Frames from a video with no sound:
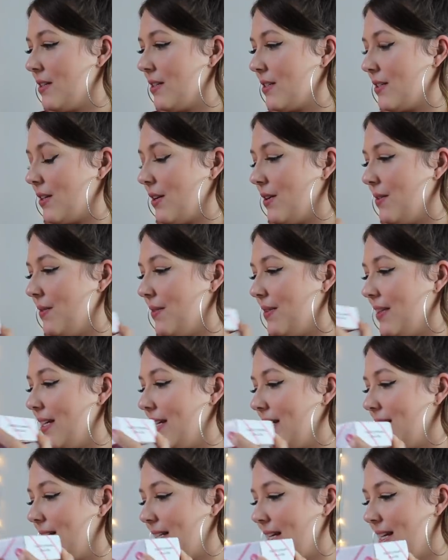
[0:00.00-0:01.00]
So
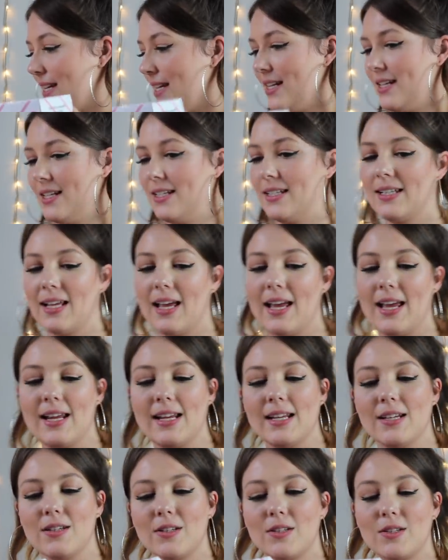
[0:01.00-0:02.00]
this is
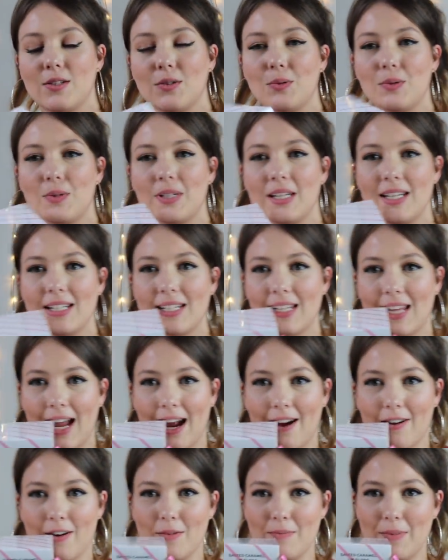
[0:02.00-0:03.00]
a salted
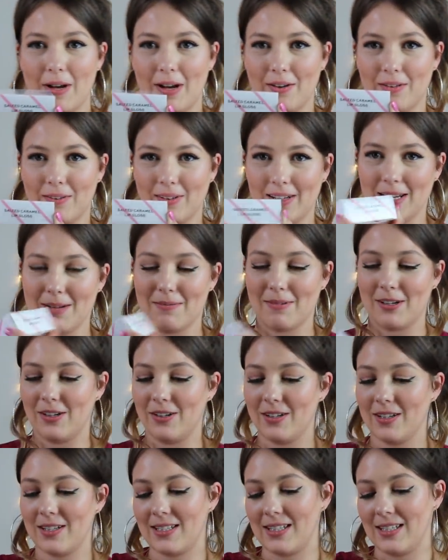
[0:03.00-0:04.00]
caramel lip
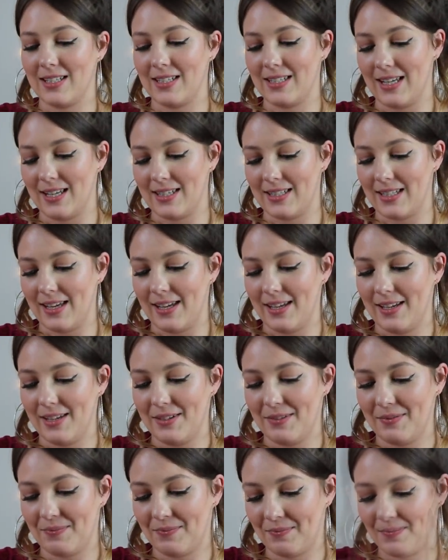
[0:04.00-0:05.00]
gloss, it says here.